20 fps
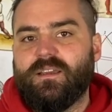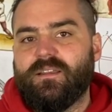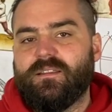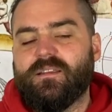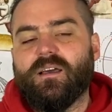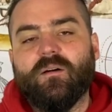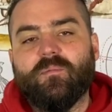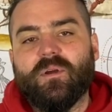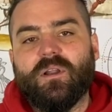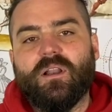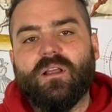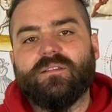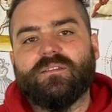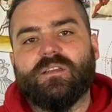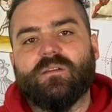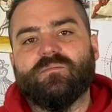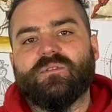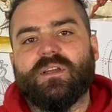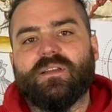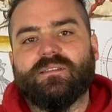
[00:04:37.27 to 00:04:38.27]
The Armour Class
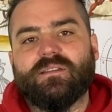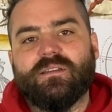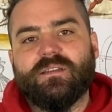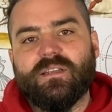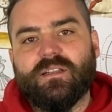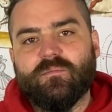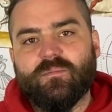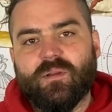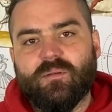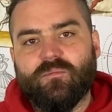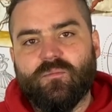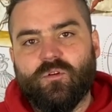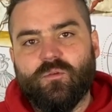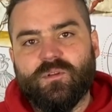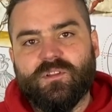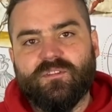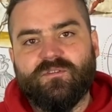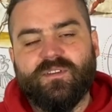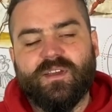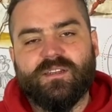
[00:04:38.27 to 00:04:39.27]
comes out a little bit more
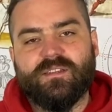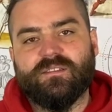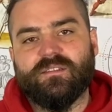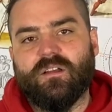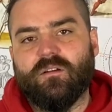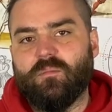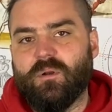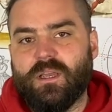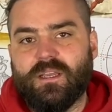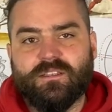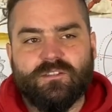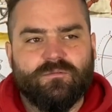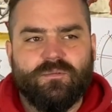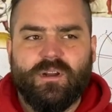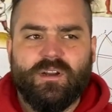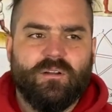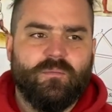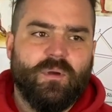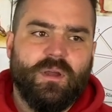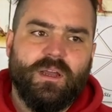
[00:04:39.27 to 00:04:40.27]
with the Feather style blades,
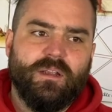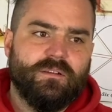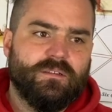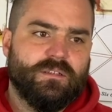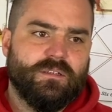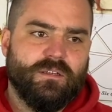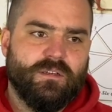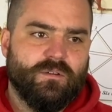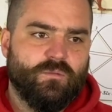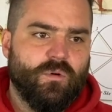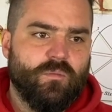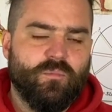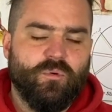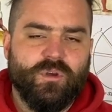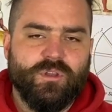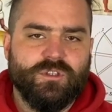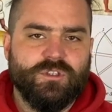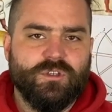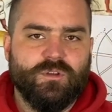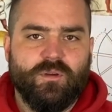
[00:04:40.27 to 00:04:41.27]
around about
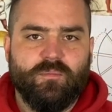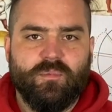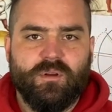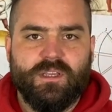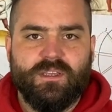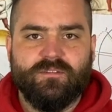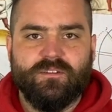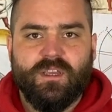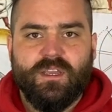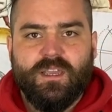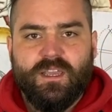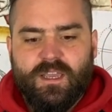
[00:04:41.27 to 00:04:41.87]
1.2, I believe.